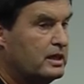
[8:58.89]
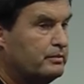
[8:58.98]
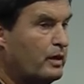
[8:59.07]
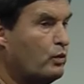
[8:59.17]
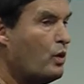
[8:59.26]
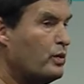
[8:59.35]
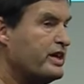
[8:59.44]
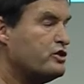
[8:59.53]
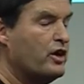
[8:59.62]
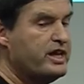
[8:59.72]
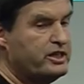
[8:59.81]
But what we're
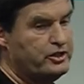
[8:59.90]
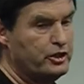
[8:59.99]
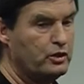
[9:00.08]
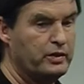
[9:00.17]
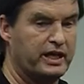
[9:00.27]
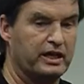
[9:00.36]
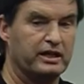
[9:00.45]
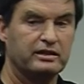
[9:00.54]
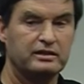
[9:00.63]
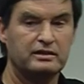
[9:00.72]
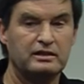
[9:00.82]
trying to do
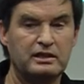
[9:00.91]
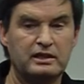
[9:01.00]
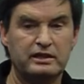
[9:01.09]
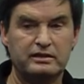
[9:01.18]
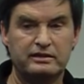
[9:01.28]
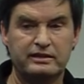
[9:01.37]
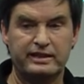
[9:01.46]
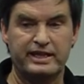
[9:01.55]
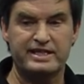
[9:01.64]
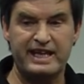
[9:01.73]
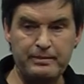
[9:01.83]
here
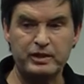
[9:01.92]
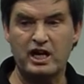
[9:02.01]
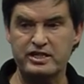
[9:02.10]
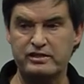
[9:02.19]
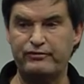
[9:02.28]
is keep it cost